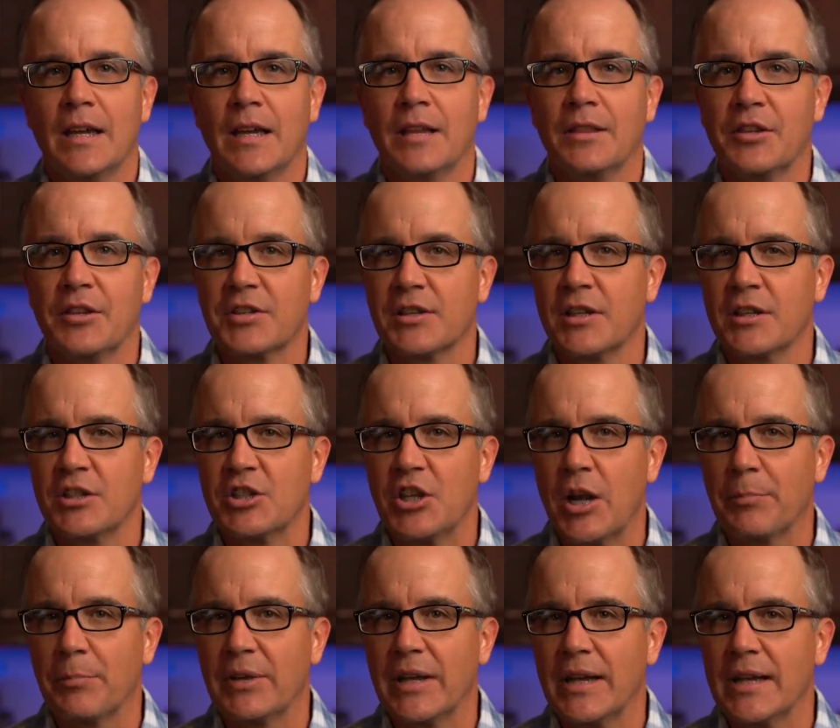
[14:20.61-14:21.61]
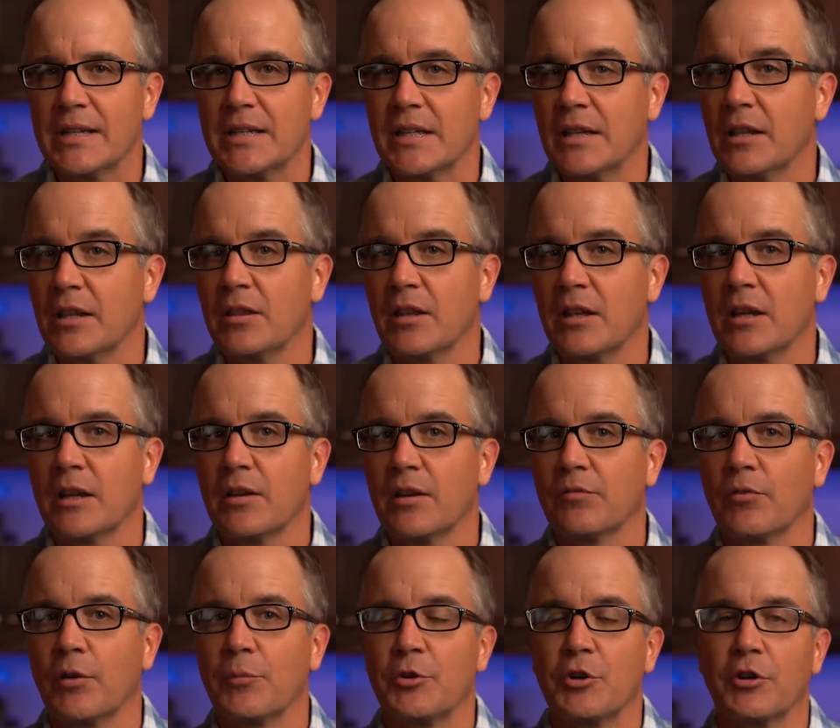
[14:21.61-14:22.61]
And this can jeopardize anything
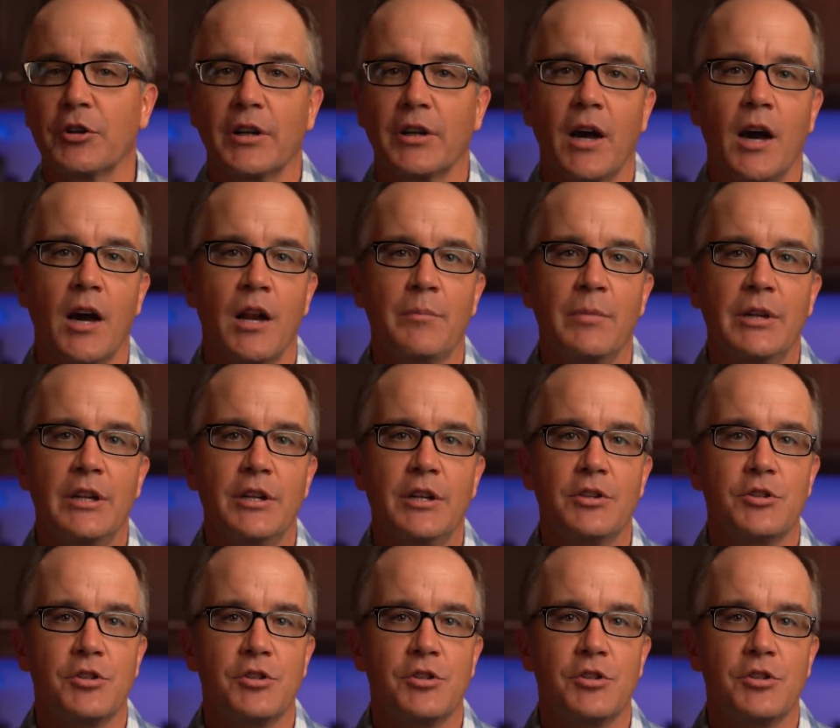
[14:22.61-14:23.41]
from your economy